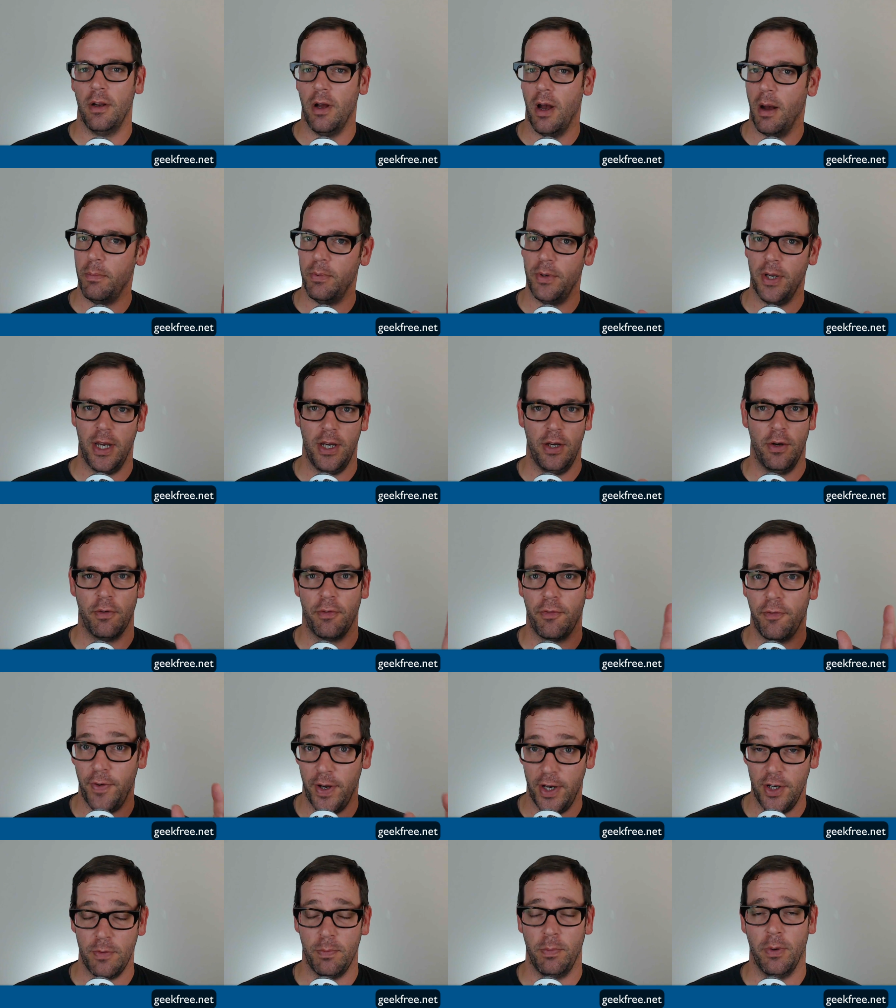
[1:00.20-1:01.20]
update your
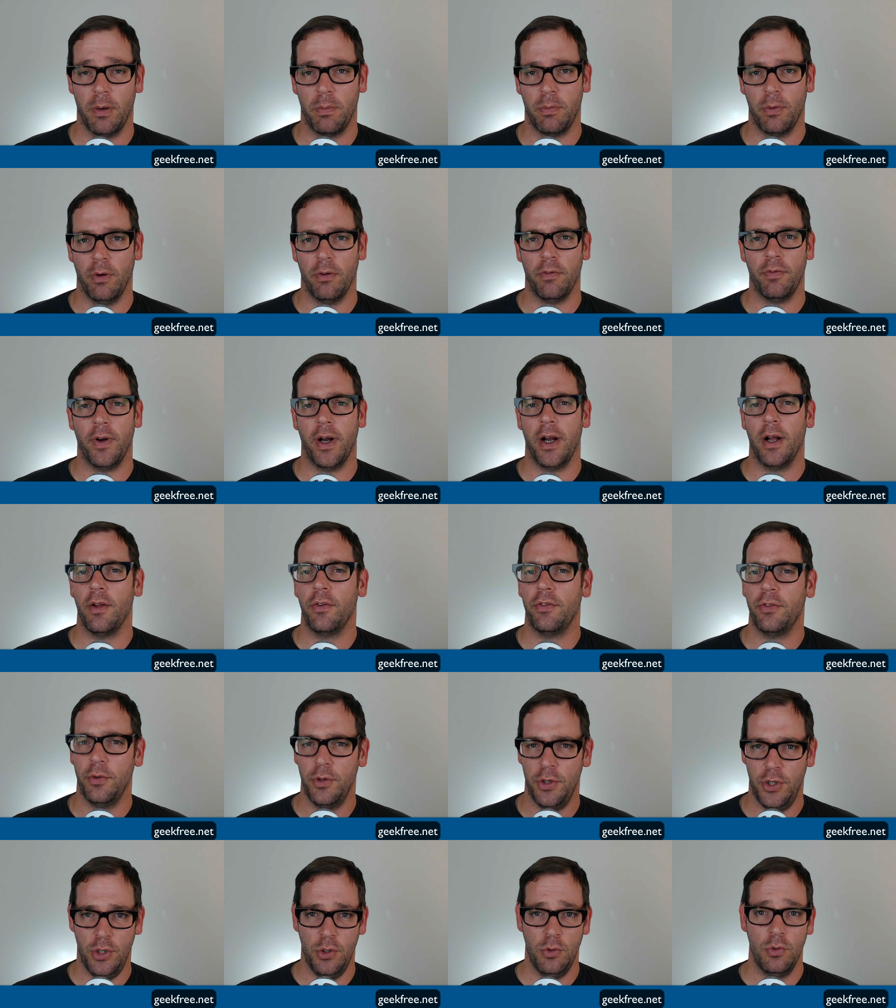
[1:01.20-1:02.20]
Facebook profile. So
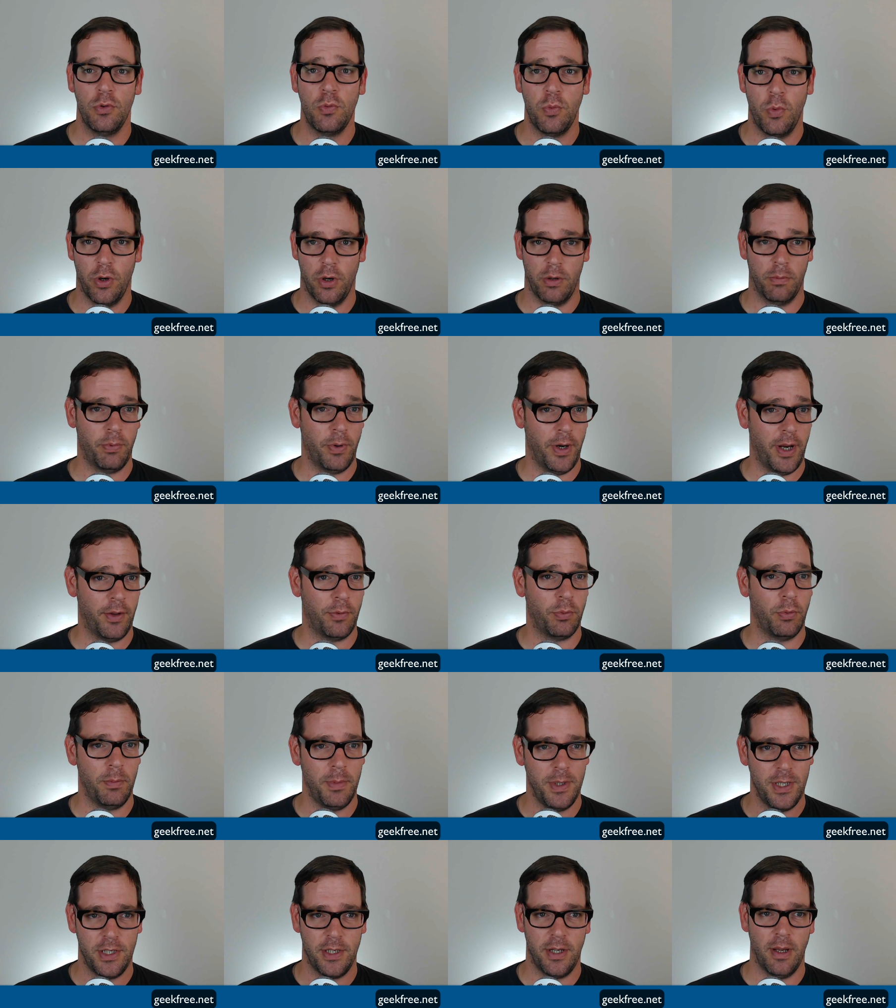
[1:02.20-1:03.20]
use WordPress would
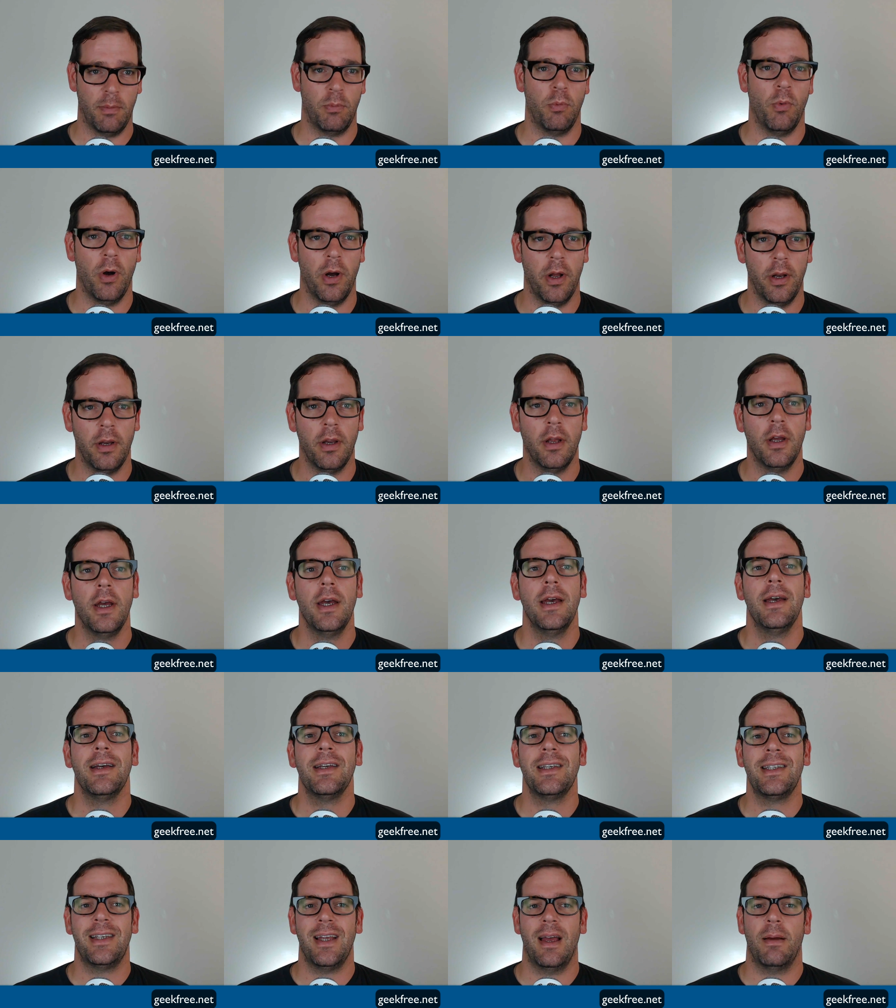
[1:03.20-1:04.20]
be step one.
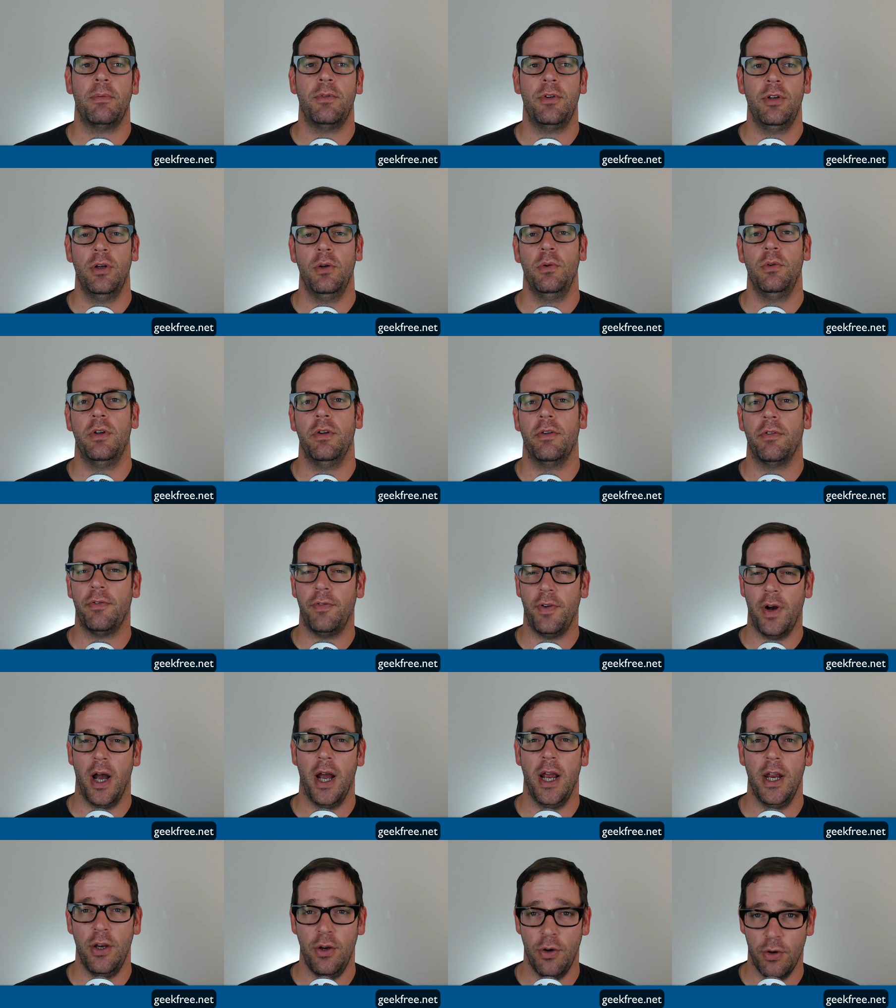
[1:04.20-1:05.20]
Step two,
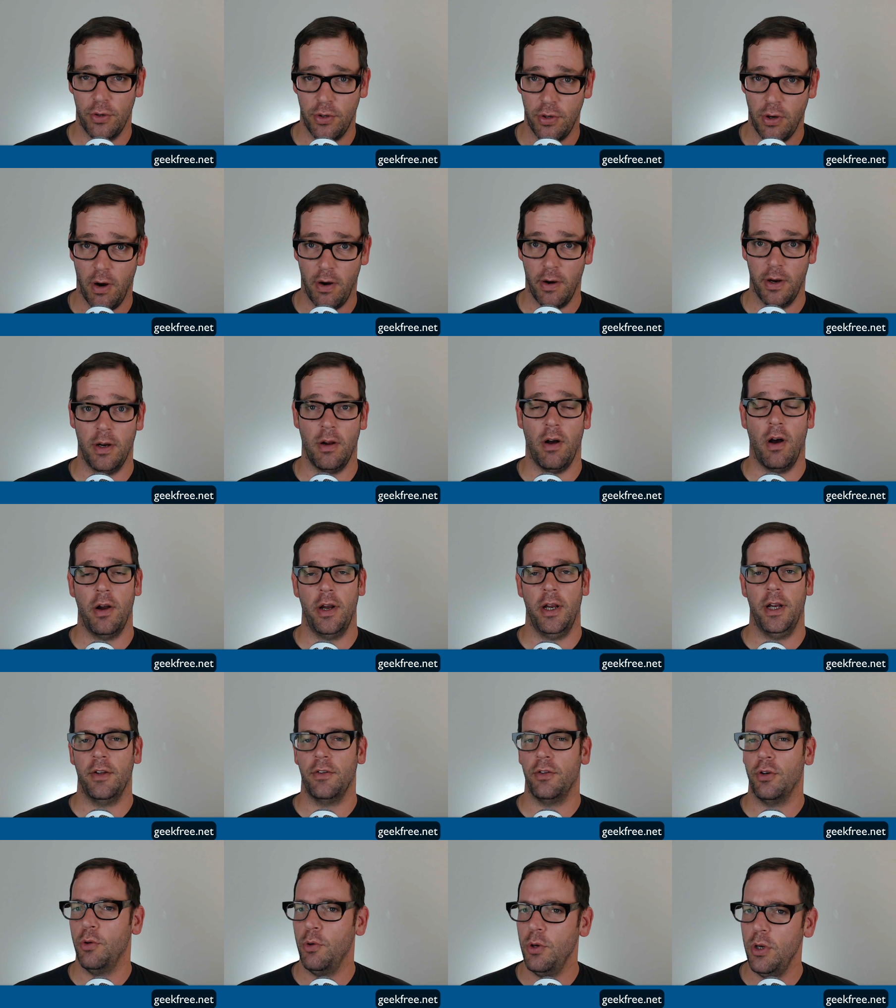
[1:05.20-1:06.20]
define your target
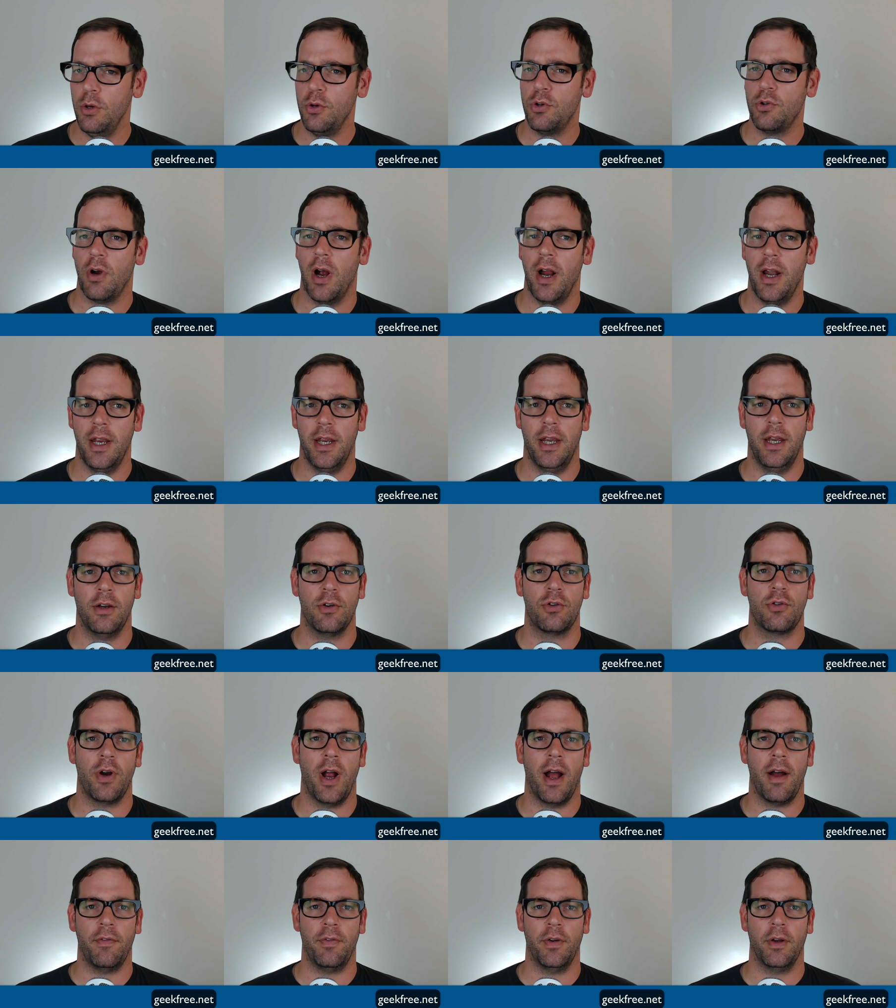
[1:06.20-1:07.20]
audience. Who are you trying to get
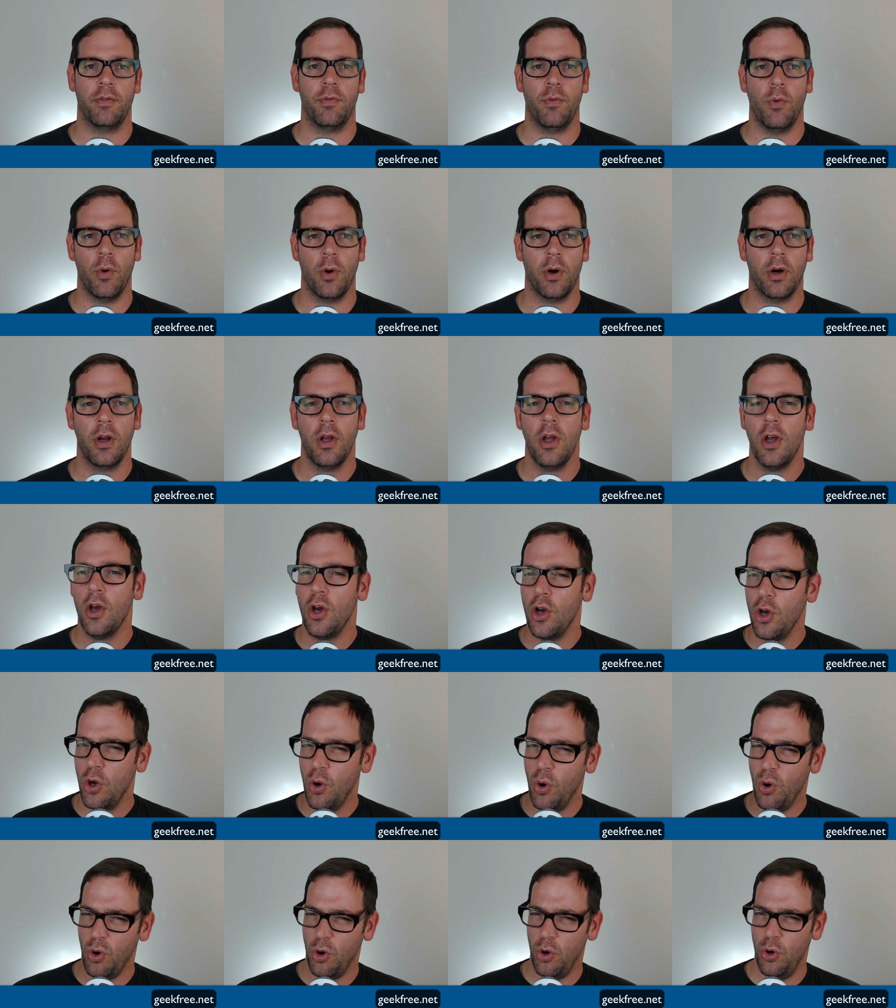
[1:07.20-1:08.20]
traffic for?
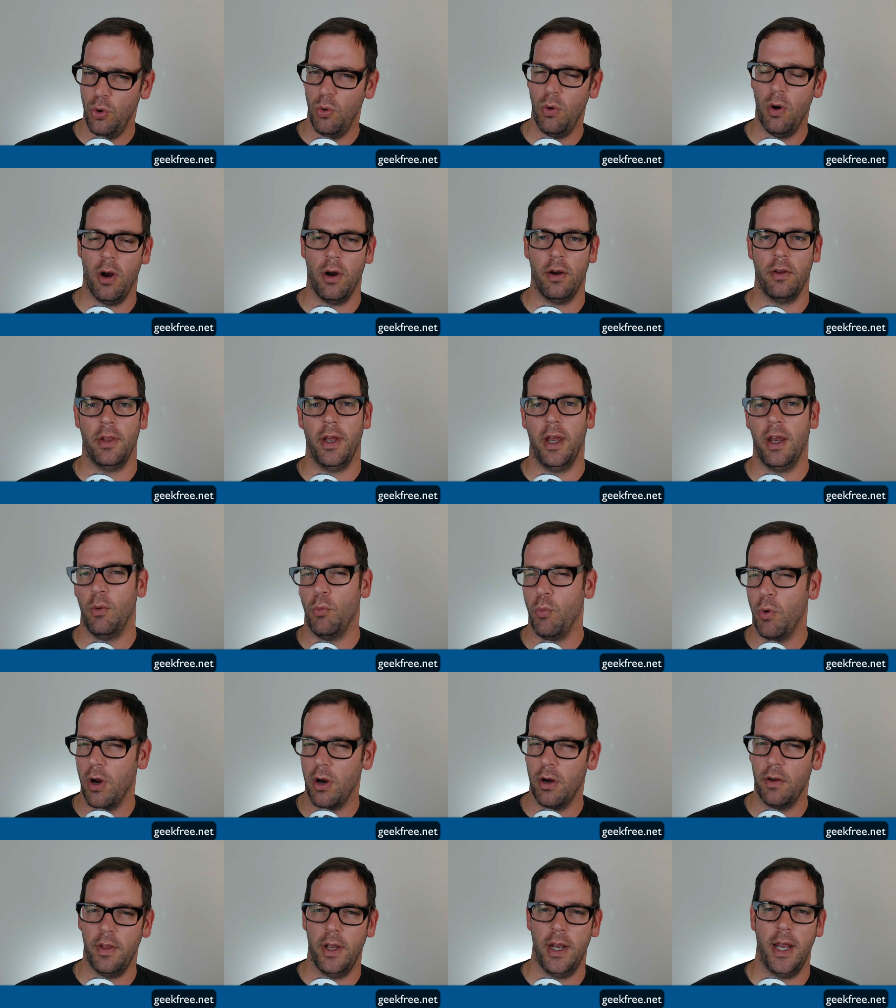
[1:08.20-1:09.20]
Who are they?
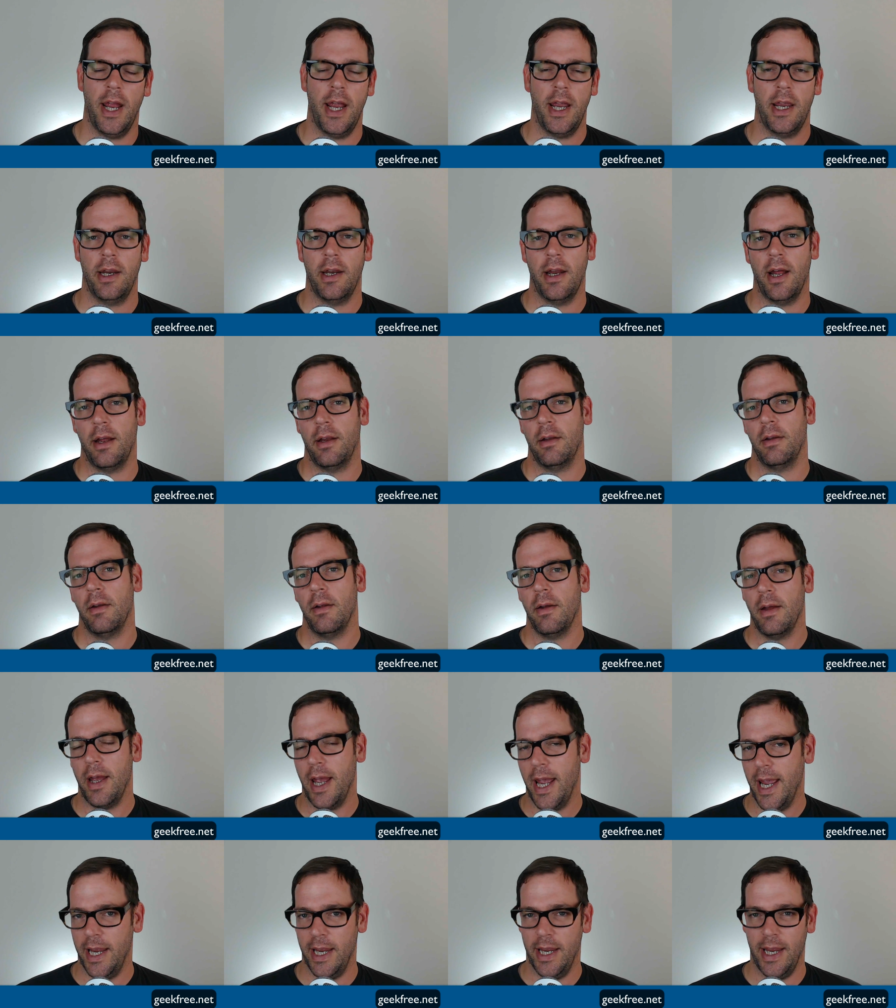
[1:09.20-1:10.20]
Where are they hanging
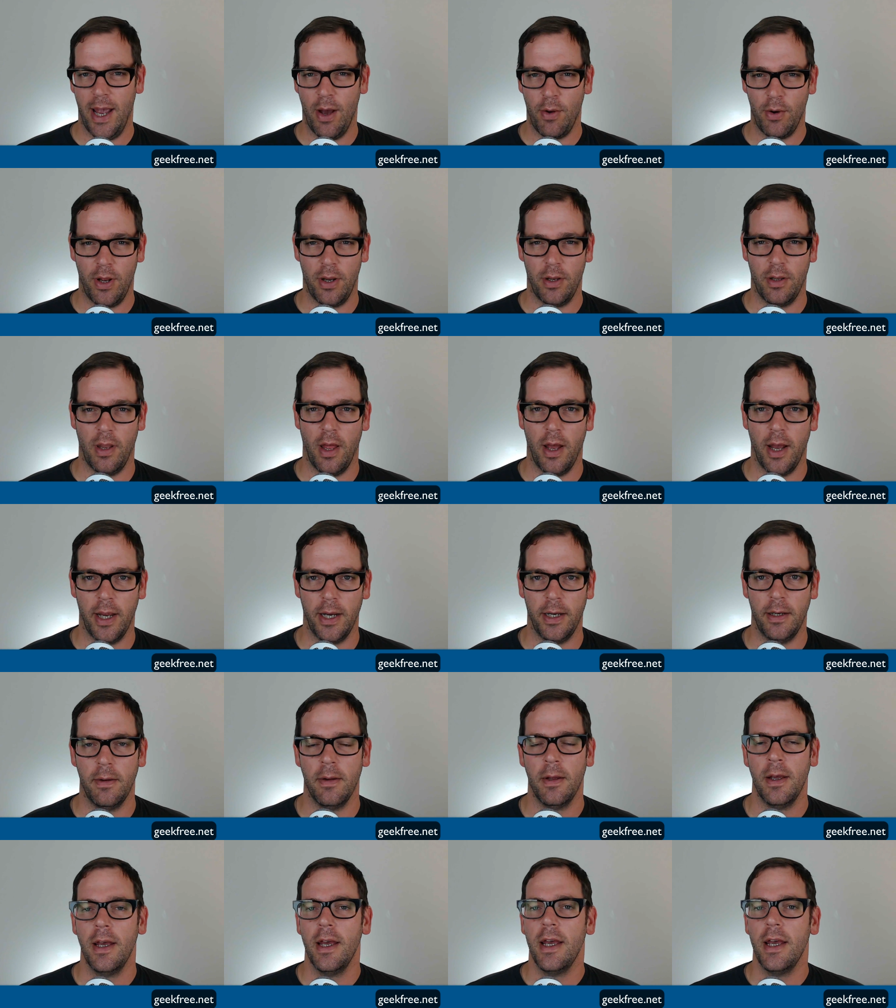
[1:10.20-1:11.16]
out online?